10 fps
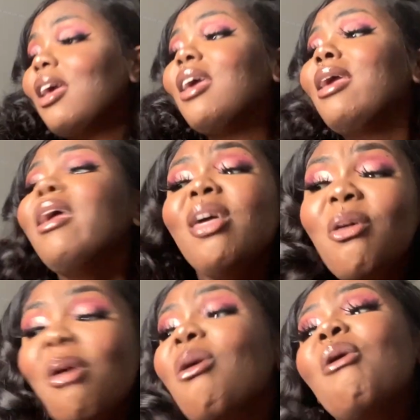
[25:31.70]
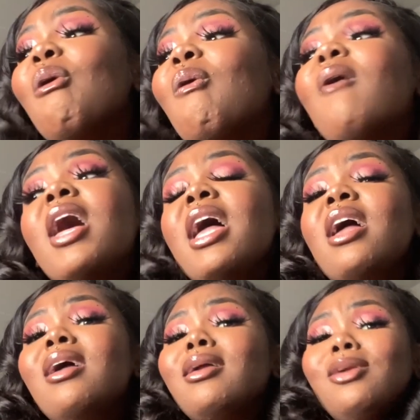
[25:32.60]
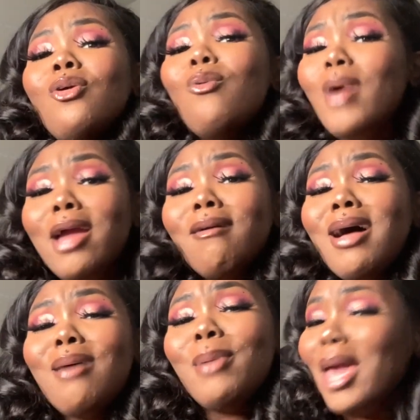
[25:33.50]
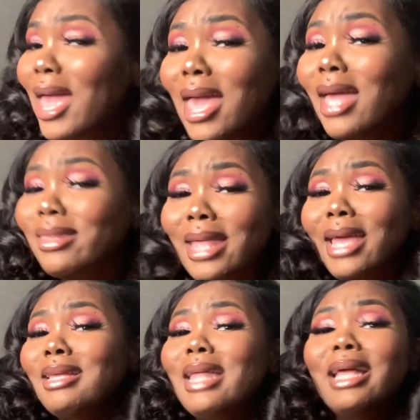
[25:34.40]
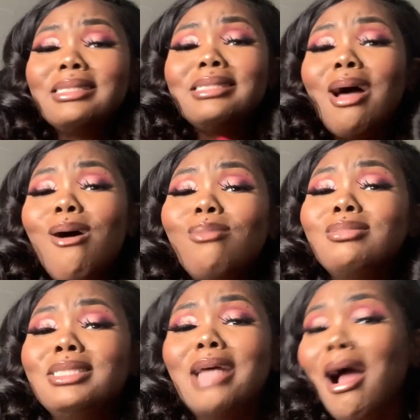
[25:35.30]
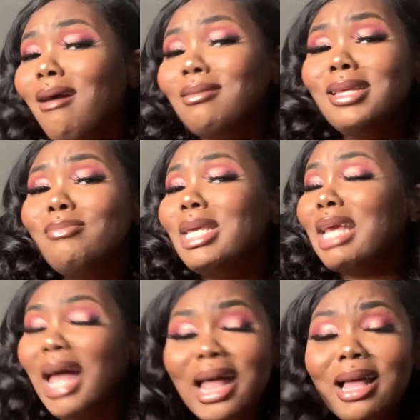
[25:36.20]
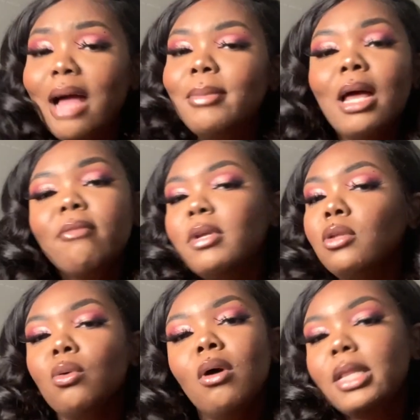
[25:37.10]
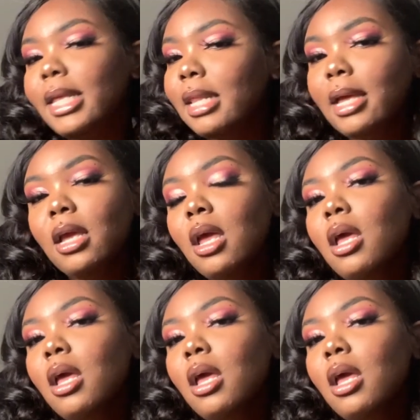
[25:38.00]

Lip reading: ew, you wear a pad, like that's so dirty, because I'm not gonna do all that. Like,